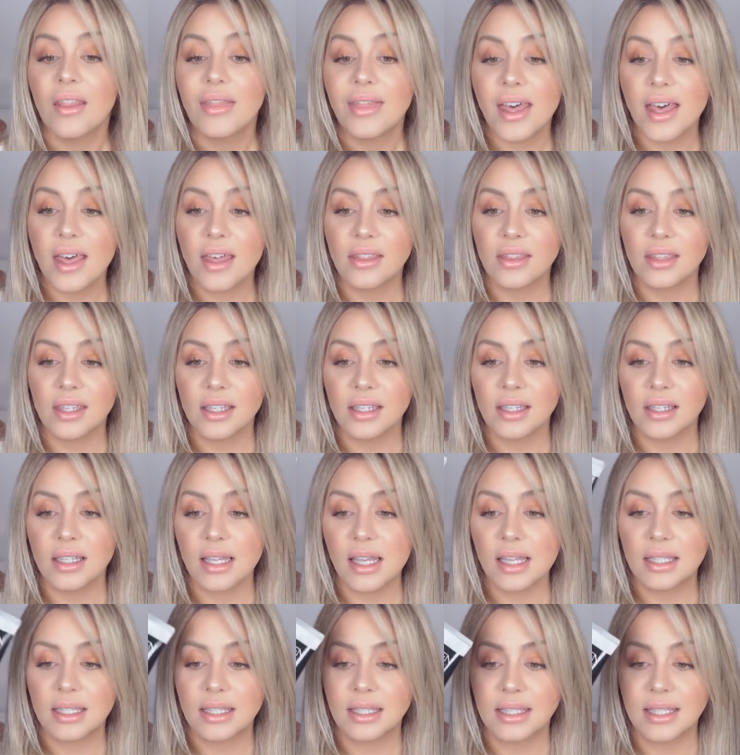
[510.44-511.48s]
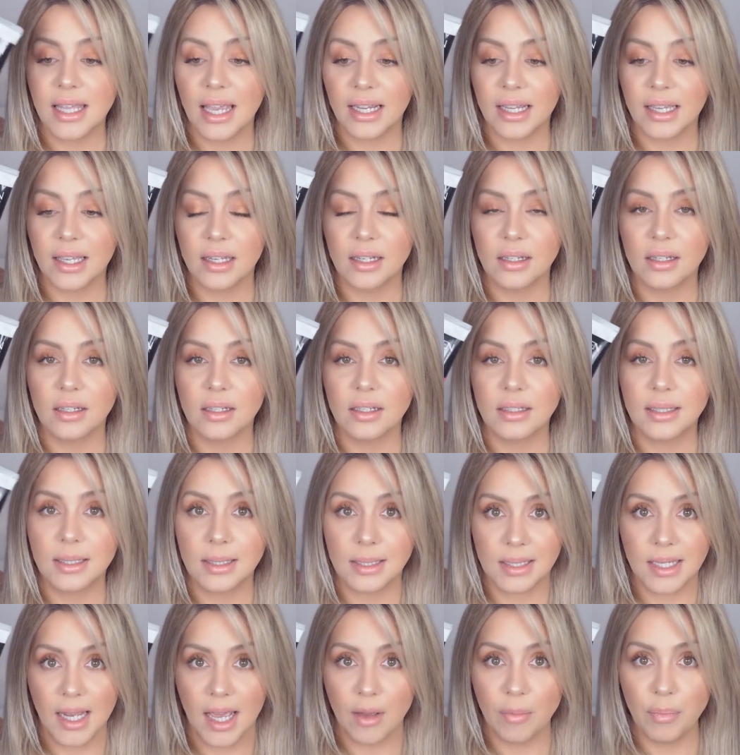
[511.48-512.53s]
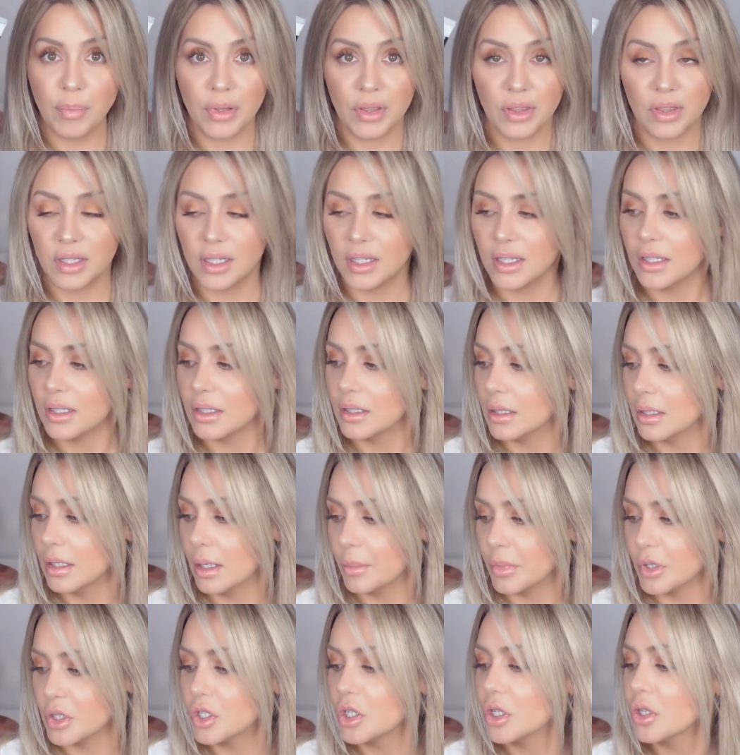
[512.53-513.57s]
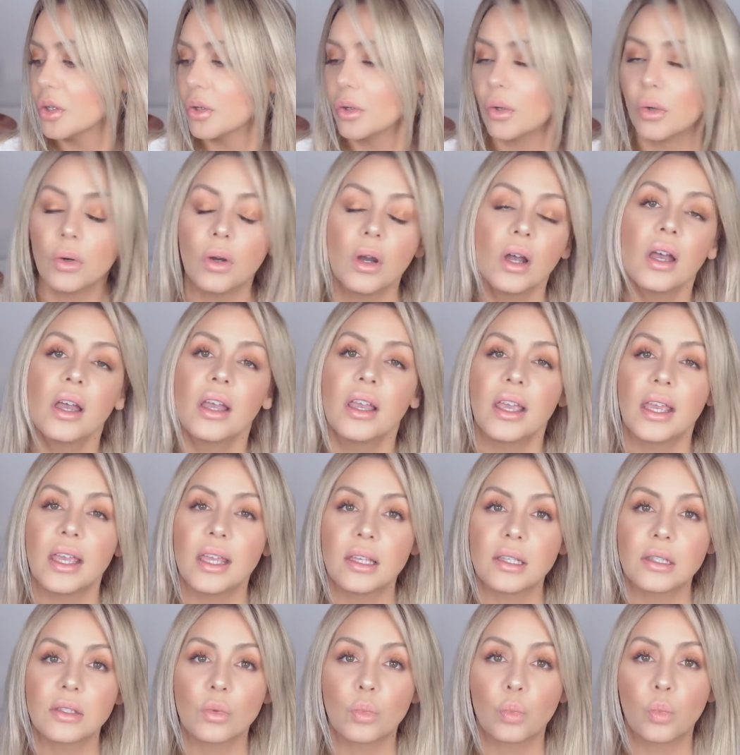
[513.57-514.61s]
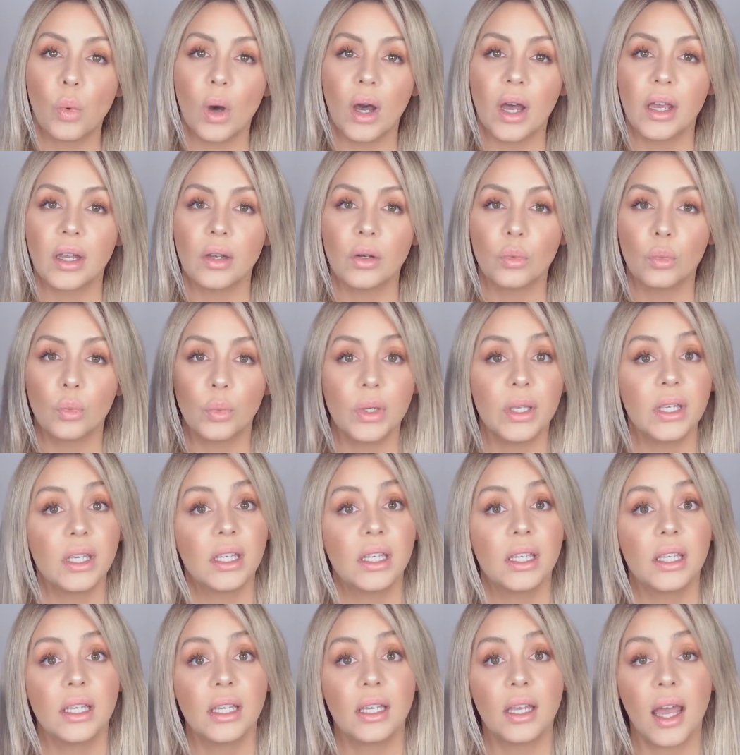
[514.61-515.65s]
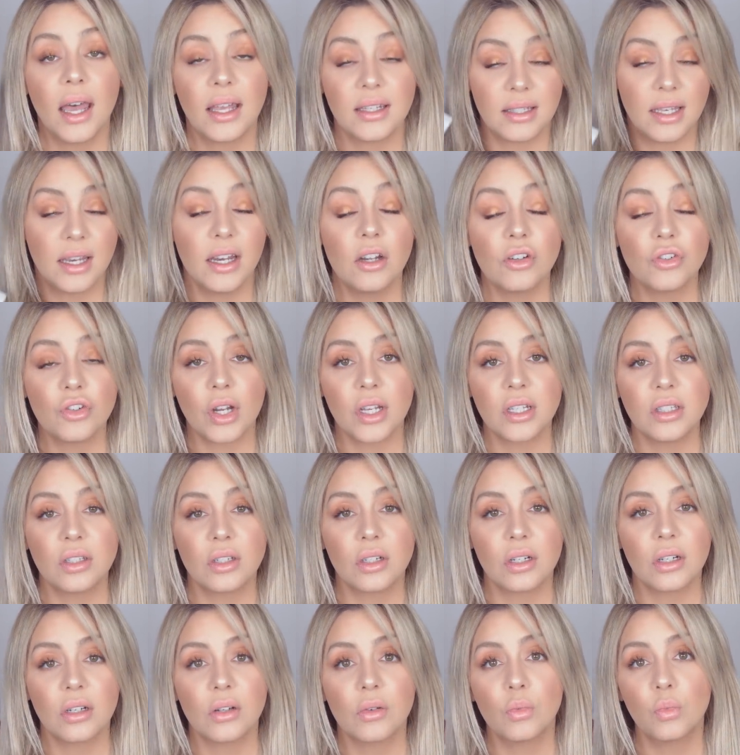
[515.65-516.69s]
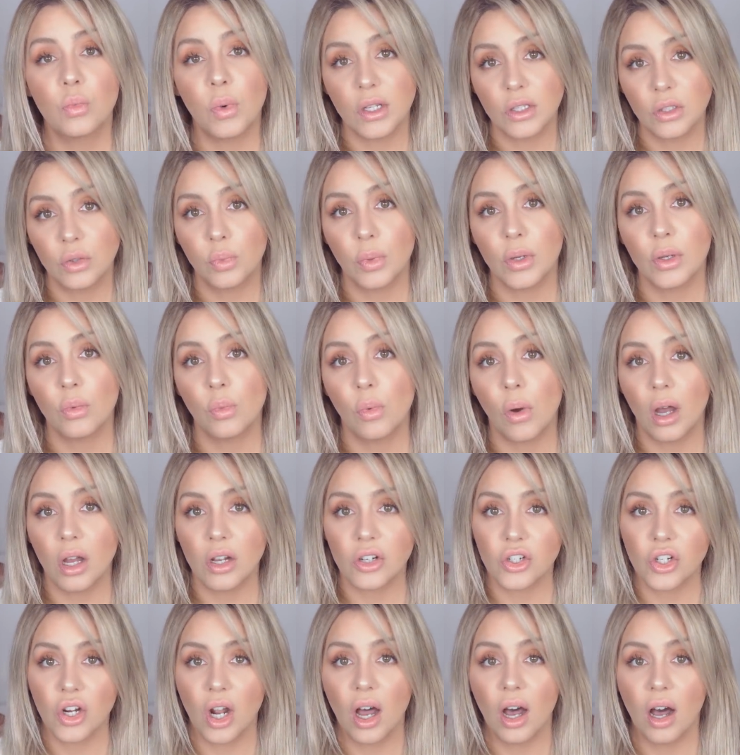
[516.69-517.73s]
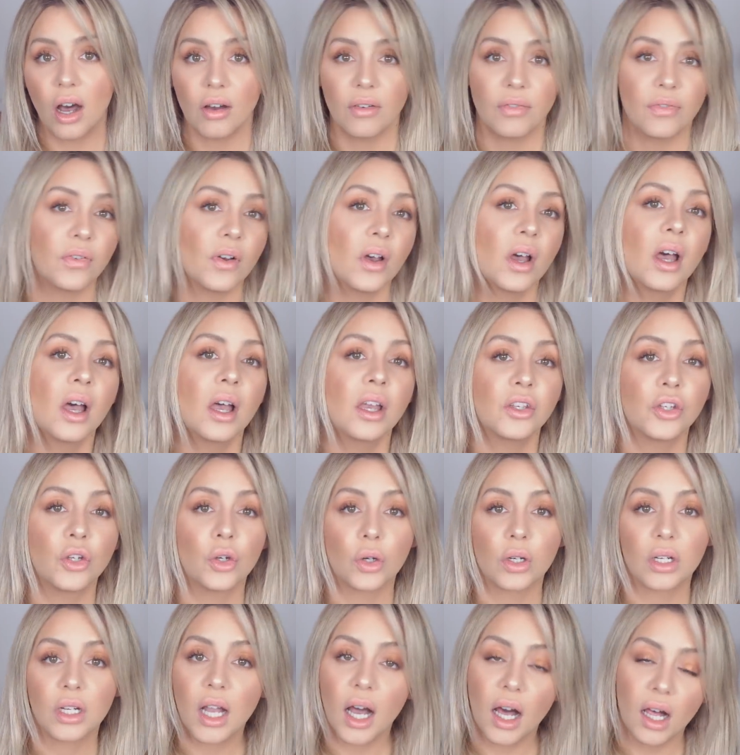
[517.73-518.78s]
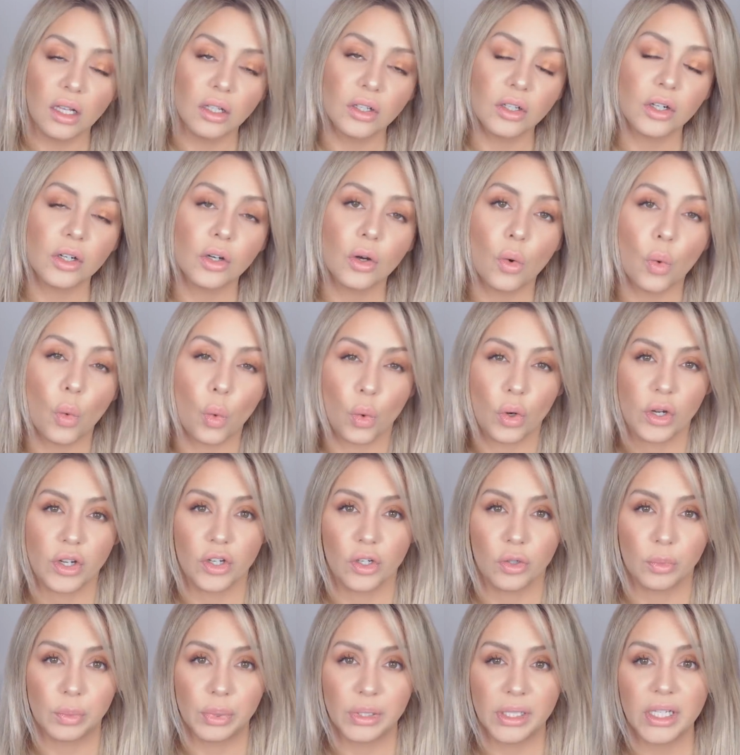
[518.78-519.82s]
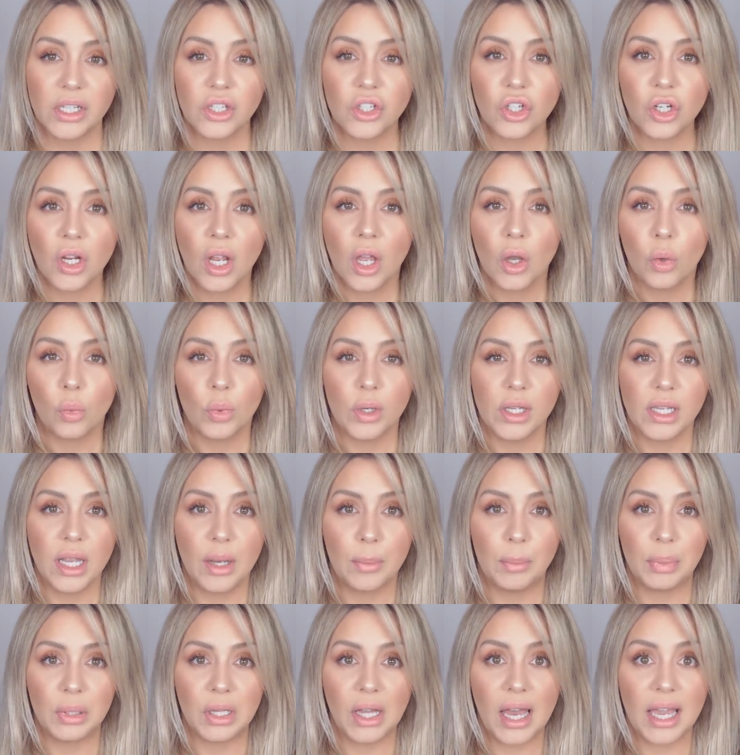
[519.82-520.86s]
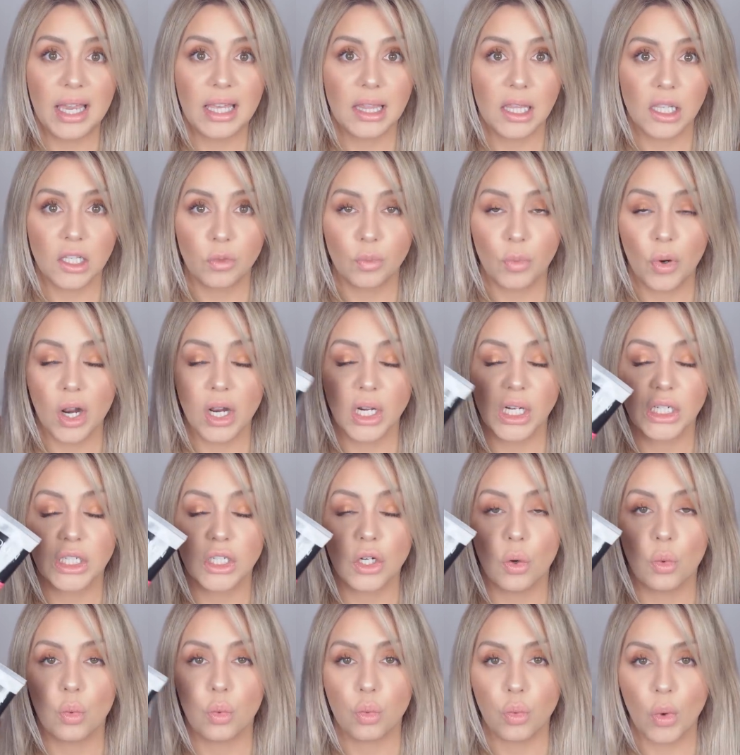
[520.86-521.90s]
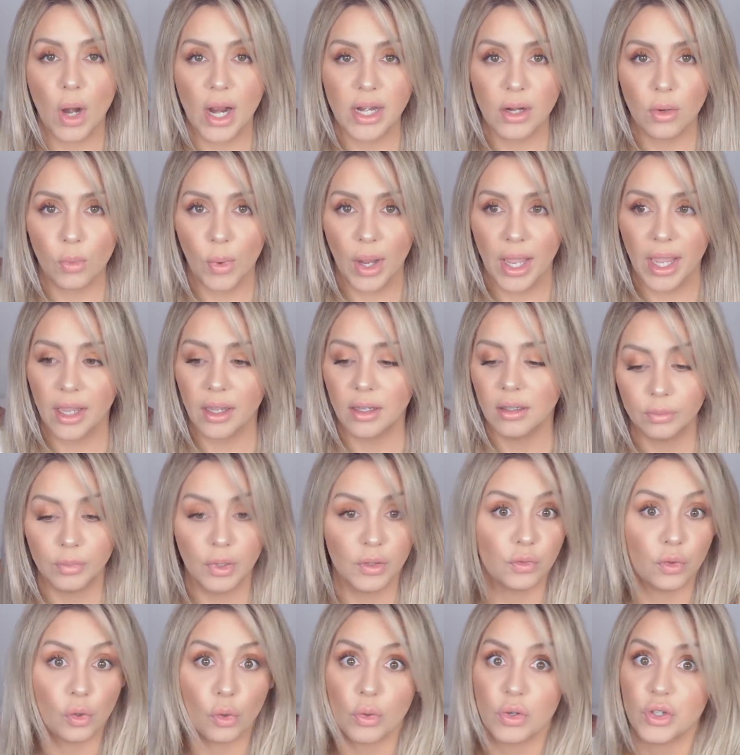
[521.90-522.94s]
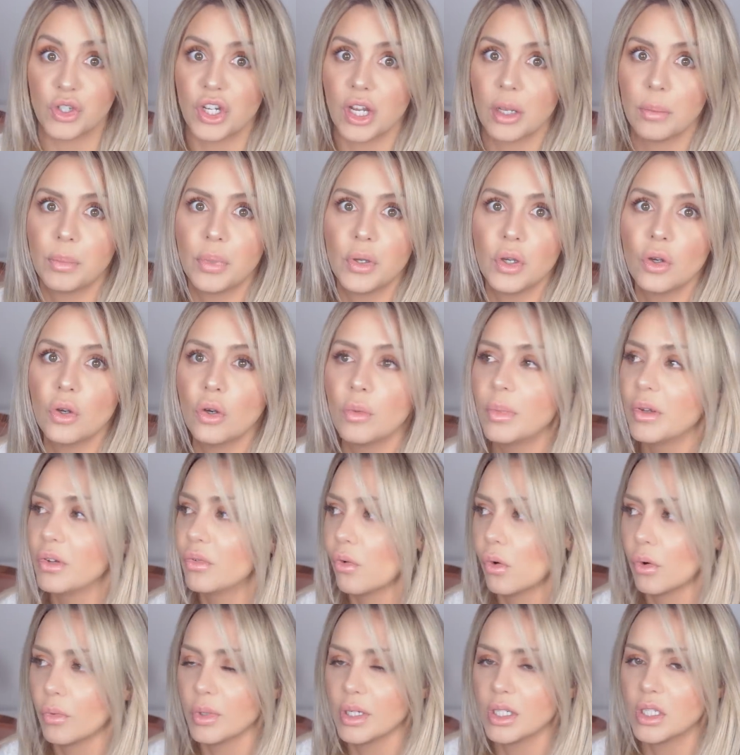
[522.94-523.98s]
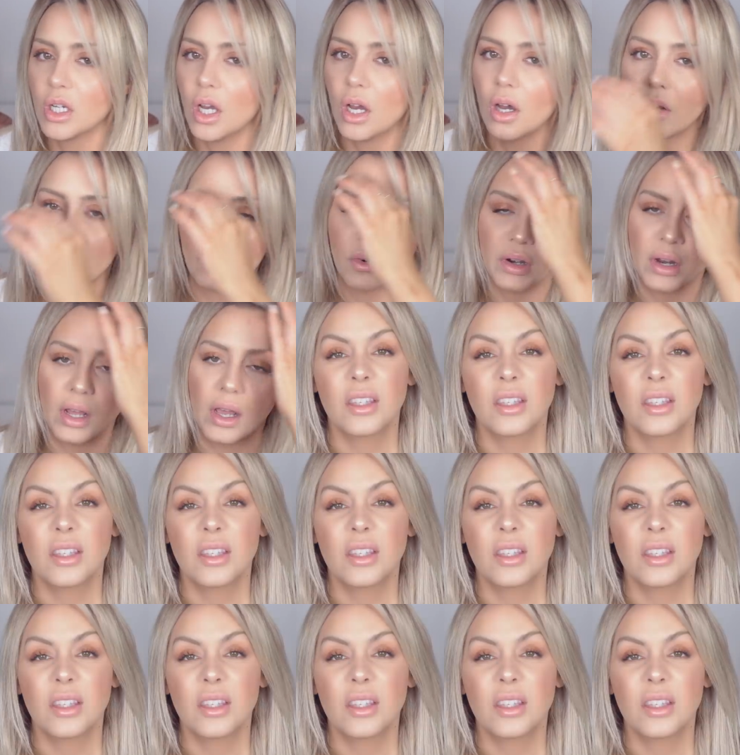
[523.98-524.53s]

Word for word: Then the second step, the number 2, is what we, as a hairdresser, once we wash off your color or your bleach, we apply this product right away before we shampoo, before we tone.